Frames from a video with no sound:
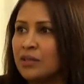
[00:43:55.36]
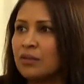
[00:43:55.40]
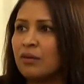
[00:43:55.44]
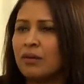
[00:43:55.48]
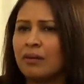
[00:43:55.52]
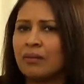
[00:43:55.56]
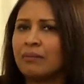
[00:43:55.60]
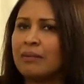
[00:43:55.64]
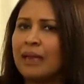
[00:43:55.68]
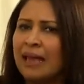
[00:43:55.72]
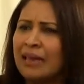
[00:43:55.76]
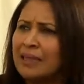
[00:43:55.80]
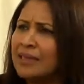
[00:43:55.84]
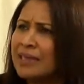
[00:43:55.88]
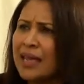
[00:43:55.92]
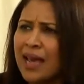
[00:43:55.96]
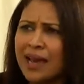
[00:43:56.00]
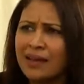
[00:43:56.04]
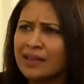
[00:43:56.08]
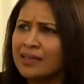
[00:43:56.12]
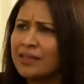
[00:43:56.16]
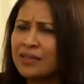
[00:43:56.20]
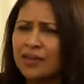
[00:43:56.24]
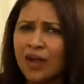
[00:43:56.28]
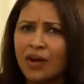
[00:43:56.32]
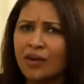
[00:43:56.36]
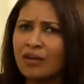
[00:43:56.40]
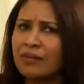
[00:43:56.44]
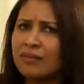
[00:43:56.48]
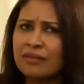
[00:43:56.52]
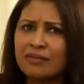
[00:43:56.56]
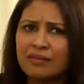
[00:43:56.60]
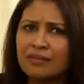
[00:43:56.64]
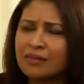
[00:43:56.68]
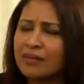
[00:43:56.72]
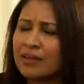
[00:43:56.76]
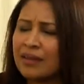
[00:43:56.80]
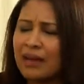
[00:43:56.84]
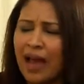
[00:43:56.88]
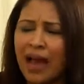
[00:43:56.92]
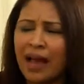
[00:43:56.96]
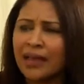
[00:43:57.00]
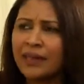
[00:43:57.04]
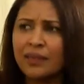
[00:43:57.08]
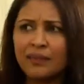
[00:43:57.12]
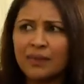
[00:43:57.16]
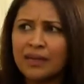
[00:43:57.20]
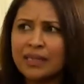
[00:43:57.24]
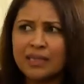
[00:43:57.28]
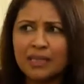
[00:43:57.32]
So HR is not
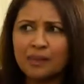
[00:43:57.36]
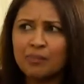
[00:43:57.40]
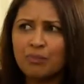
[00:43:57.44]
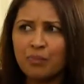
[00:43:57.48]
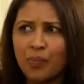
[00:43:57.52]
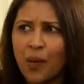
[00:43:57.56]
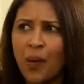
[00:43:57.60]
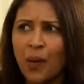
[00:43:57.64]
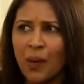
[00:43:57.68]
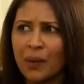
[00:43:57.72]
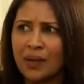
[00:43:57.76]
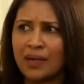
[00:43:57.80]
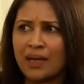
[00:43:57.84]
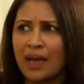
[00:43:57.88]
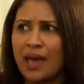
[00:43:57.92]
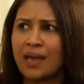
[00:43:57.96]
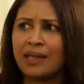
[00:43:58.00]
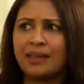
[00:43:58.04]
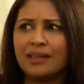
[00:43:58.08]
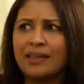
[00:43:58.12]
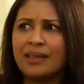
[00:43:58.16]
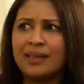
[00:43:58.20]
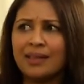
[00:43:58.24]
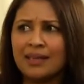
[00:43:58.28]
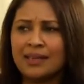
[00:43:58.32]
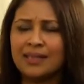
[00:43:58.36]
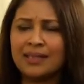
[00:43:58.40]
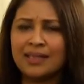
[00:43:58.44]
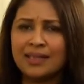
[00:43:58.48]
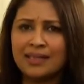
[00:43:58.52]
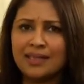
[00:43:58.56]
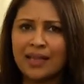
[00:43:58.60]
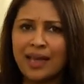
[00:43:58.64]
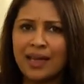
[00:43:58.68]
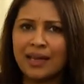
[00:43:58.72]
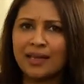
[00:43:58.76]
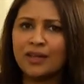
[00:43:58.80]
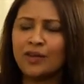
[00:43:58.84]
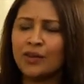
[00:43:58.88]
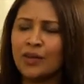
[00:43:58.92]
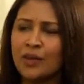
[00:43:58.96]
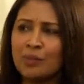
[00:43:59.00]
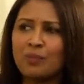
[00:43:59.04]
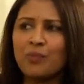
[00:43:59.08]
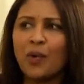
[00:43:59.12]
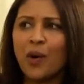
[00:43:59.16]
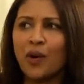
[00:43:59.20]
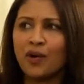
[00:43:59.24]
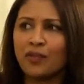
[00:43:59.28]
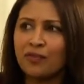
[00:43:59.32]
otherwise important. I think it is
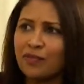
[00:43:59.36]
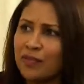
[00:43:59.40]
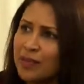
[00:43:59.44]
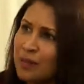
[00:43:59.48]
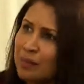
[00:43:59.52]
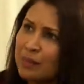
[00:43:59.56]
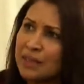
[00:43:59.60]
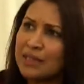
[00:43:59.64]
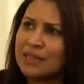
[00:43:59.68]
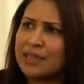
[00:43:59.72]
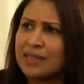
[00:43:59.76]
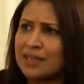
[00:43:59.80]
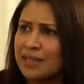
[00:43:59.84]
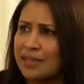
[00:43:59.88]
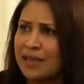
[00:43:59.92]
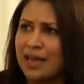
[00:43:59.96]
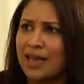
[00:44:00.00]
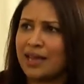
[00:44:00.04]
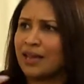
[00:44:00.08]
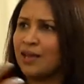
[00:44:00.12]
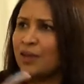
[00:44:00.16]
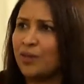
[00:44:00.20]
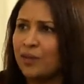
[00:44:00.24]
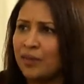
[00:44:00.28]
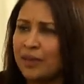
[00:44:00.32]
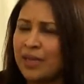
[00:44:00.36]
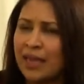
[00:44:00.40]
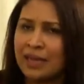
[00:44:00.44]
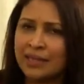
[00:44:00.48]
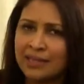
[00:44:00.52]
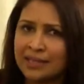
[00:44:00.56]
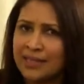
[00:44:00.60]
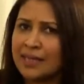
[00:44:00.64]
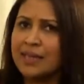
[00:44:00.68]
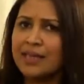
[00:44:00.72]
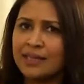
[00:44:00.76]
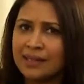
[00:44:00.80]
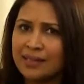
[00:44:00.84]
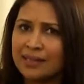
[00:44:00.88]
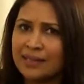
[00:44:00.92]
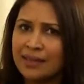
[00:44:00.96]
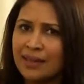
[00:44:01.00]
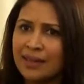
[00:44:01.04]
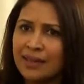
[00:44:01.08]
important for the business, we exist,